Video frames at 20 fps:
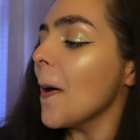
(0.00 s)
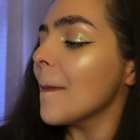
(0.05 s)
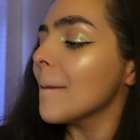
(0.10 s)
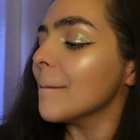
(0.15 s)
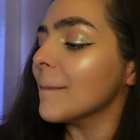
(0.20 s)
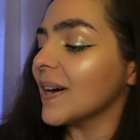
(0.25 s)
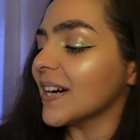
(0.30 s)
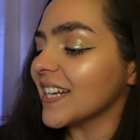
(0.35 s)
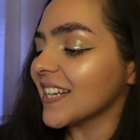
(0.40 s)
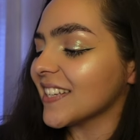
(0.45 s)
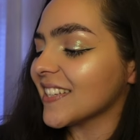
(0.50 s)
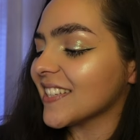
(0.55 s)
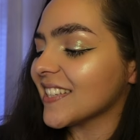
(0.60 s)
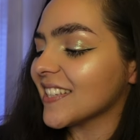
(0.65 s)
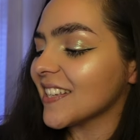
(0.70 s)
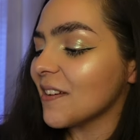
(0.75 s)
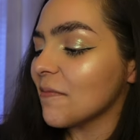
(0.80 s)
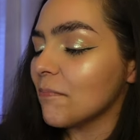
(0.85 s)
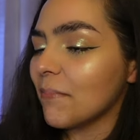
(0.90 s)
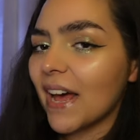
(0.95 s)

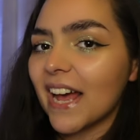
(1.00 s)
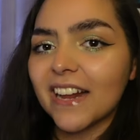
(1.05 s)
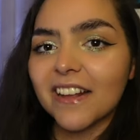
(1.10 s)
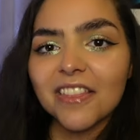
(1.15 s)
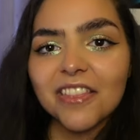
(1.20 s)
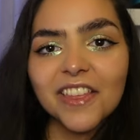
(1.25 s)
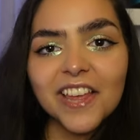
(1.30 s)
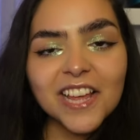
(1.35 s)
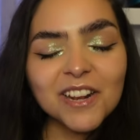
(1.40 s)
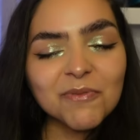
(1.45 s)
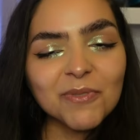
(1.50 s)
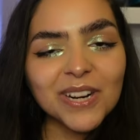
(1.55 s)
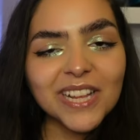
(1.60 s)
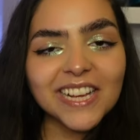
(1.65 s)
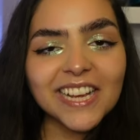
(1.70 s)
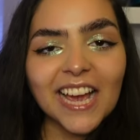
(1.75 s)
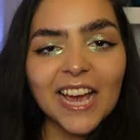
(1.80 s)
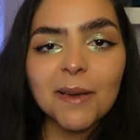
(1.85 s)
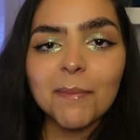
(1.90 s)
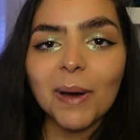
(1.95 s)
But back then when
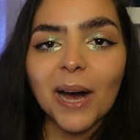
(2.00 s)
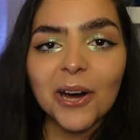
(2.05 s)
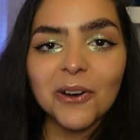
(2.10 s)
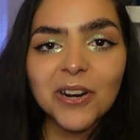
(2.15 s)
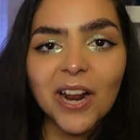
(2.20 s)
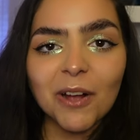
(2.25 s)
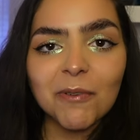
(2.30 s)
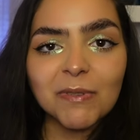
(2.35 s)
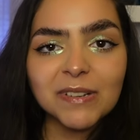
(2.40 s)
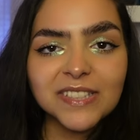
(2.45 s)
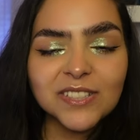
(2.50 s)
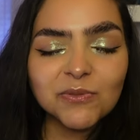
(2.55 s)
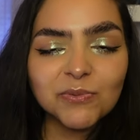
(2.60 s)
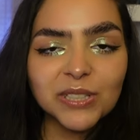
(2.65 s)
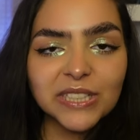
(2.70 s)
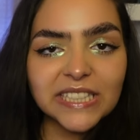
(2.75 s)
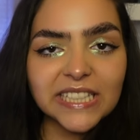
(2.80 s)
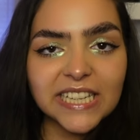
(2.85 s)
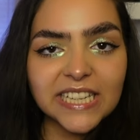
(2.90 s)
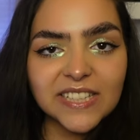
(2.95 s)
it came out, I wasn't
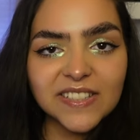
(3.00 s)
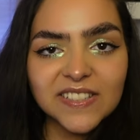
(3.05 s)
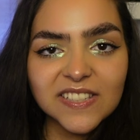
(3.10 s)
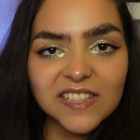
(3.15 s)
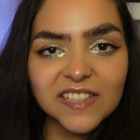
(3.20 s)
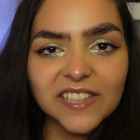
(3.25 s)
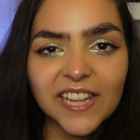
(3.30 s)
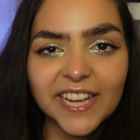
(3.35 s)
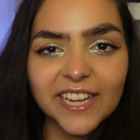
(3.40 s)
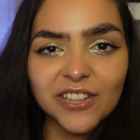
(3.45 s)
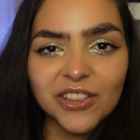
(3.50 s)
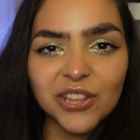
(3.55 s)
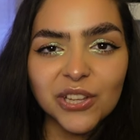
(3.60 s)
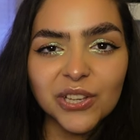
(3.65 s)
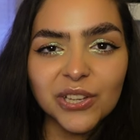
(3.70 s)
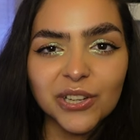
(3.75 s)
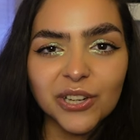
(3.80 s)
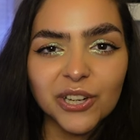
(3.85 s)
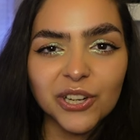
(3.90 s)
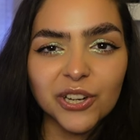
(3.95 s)
really into like
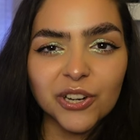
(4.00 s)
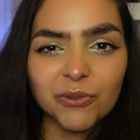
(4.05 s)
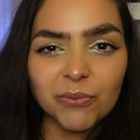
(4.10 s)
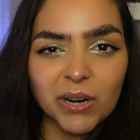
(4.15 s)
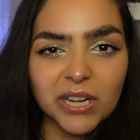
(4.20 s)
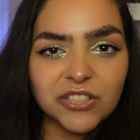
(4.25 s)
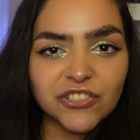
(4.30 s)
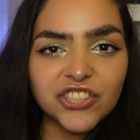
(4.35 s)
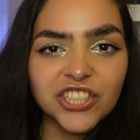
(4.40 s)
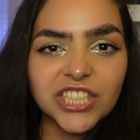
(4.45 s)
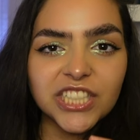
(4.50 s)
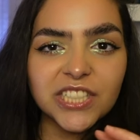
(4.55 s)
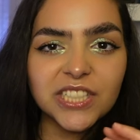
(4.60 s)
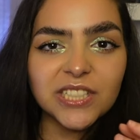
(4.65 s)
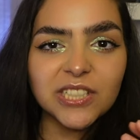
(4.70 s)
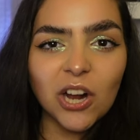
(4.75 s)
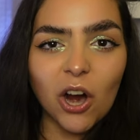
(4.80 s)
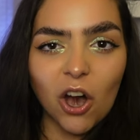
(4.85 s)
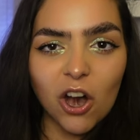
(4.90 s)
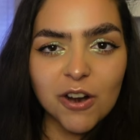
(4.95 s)
the
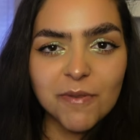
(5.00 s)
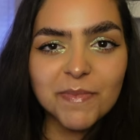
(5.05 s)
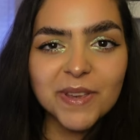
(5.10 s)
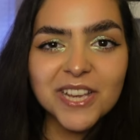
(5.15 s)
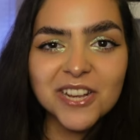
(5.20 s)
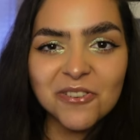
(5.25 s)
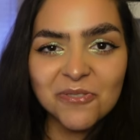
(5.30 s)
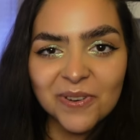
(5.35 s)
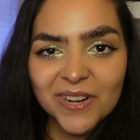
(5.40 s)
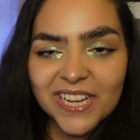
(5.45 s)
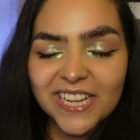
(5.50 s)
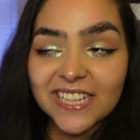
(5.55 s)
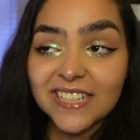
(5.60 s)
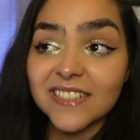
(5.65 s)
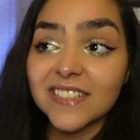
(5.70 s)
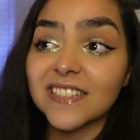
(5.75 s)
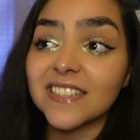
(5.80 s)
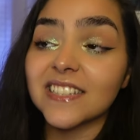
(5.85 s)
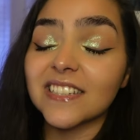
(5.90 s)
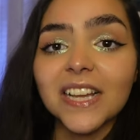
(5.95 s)
grungy army
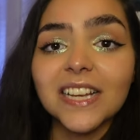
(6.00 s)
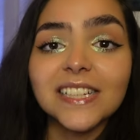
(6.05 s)
greens.